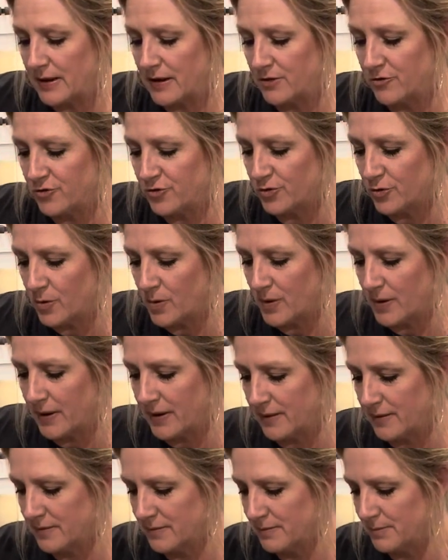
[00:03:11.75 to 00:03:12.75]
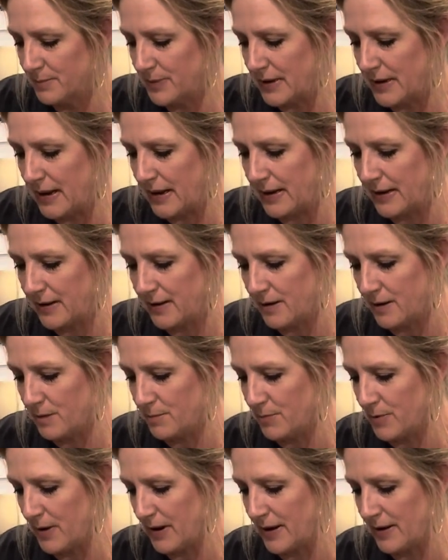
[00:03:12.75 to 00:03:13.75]
enjoy banana nut
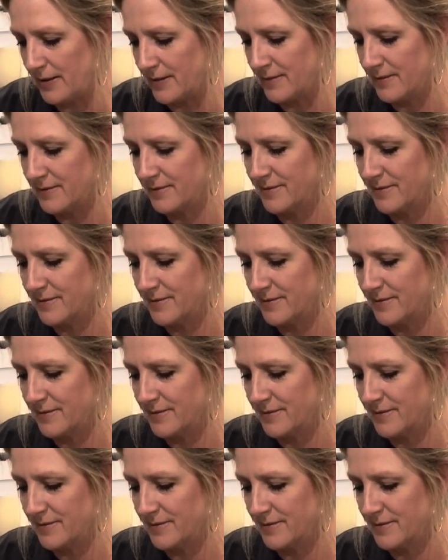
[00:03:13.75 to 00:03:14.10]
bread,